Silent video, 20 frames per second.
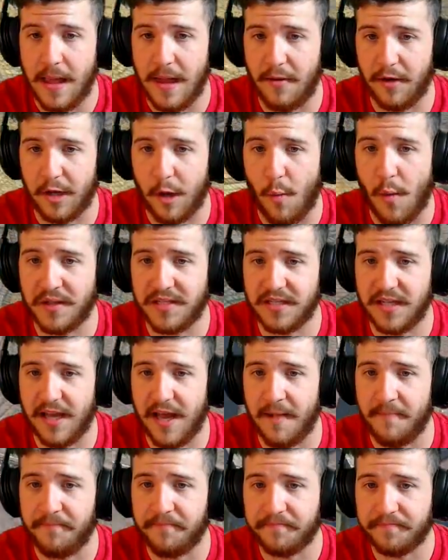here we go, once
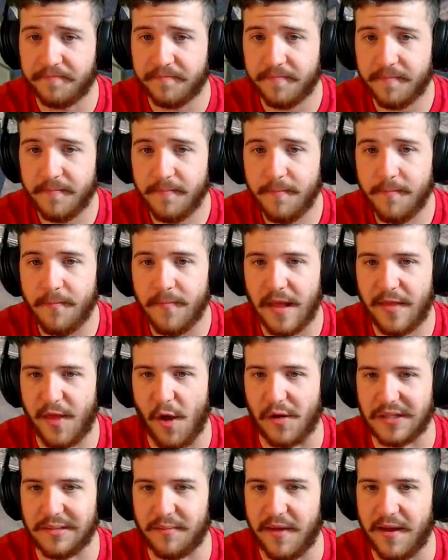again,
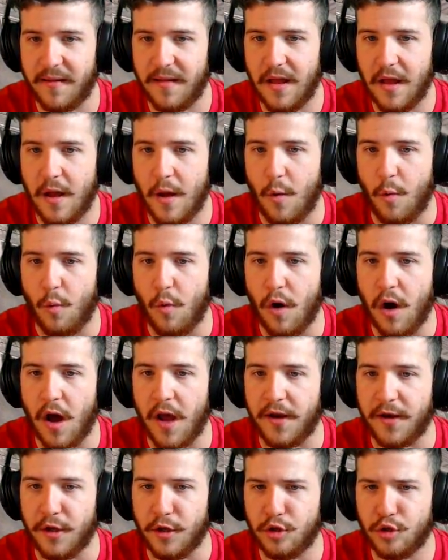the ultimate.
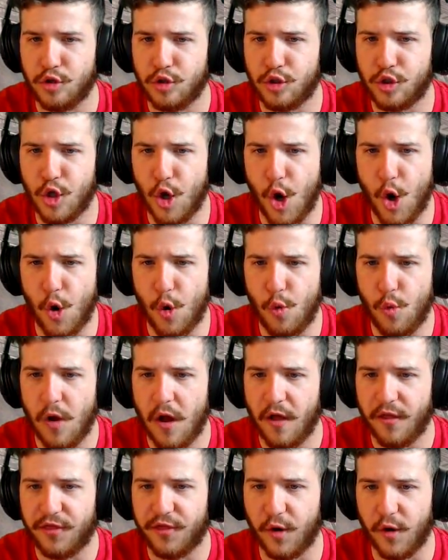1, 2,
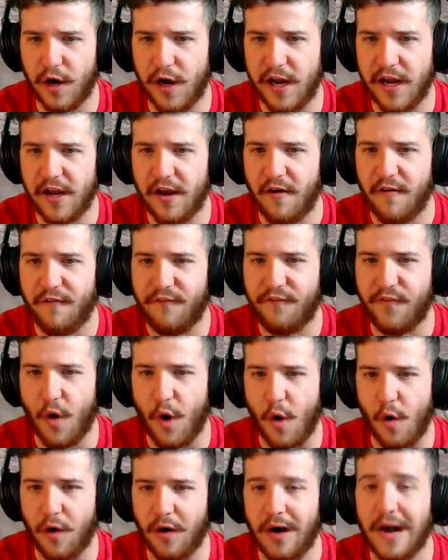3,
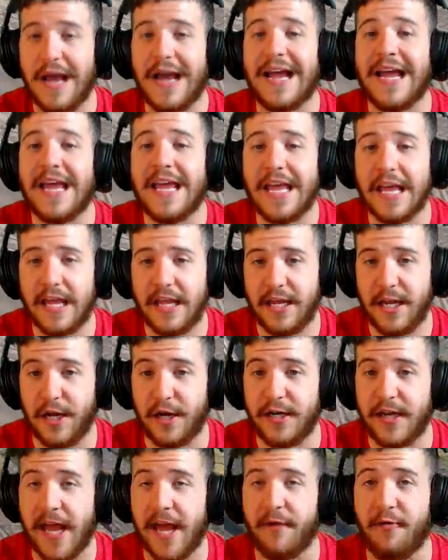4.
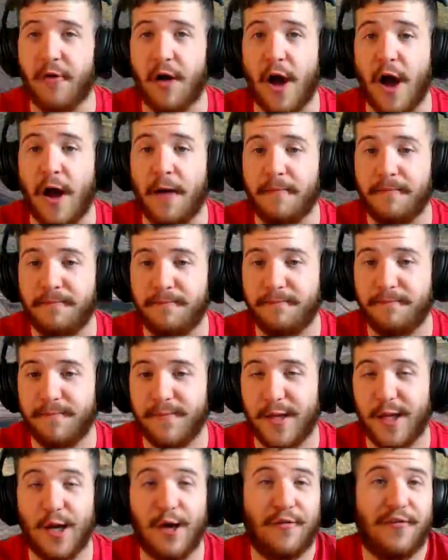You're dead, Raw.
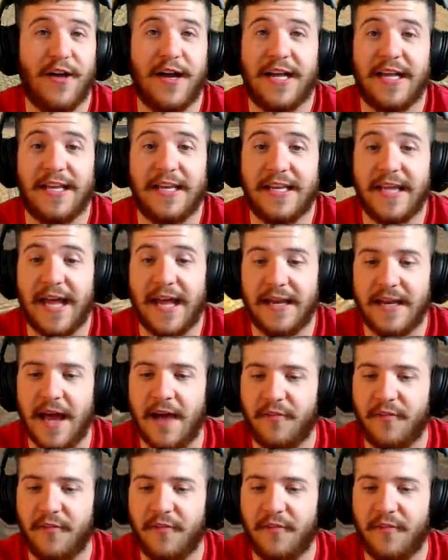You're fucking dead.